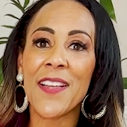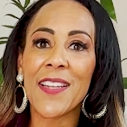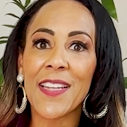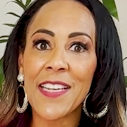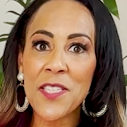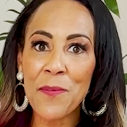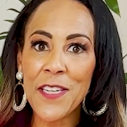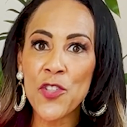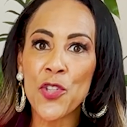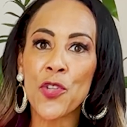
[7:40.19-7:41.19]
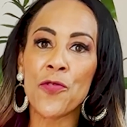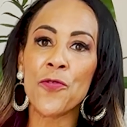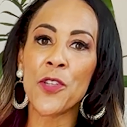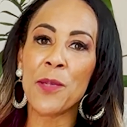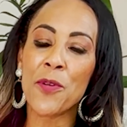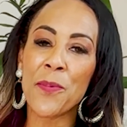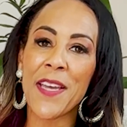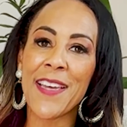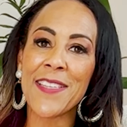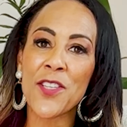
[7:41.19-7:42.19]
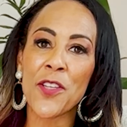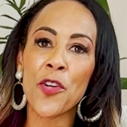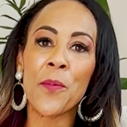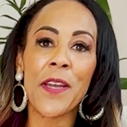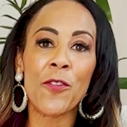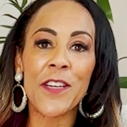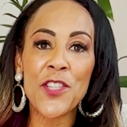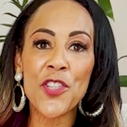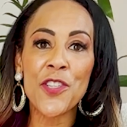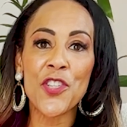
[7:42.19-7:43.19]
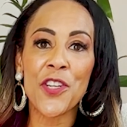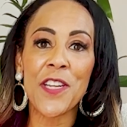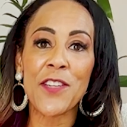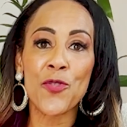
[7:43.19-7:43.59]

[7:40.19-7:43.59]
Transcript: Let's make sure you're fully prepared so that your migration journey